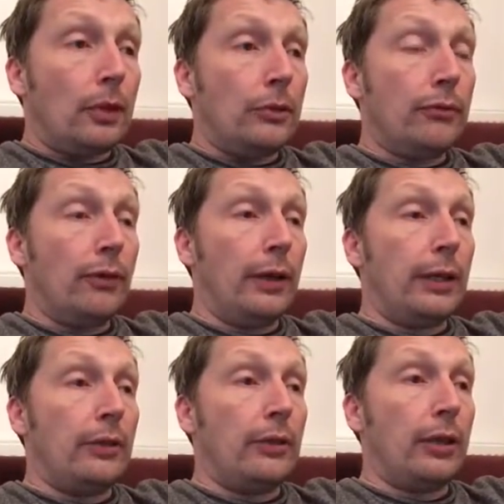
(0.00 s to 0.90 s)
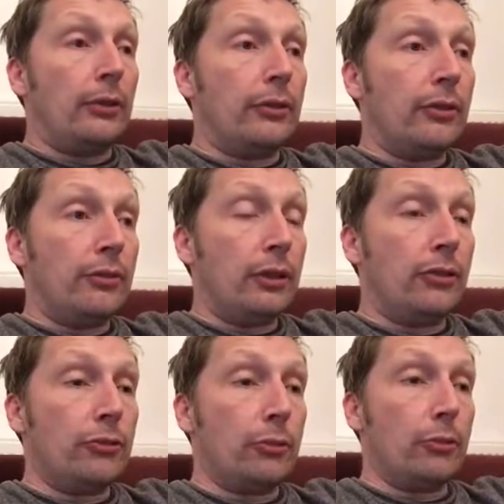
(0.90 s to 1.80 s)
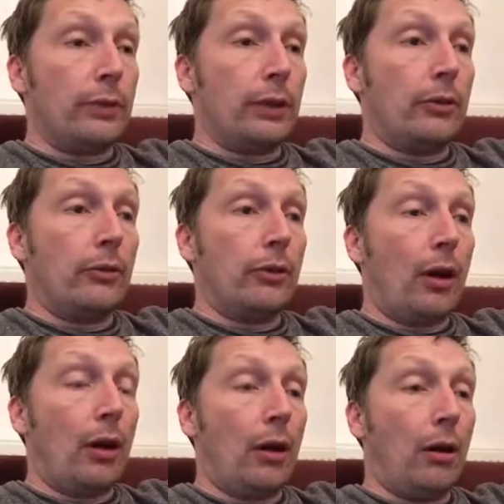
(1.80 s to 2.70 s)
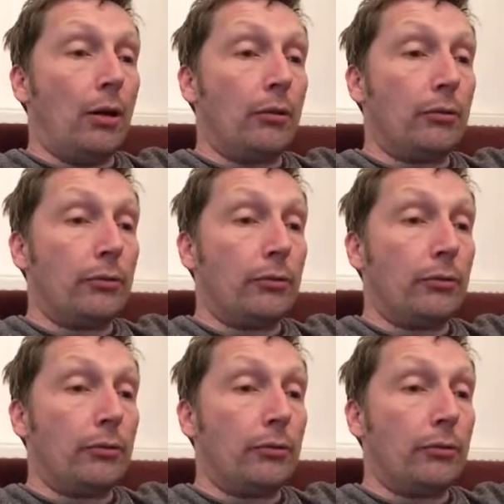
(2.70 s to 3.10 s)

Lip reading: you find that different historians are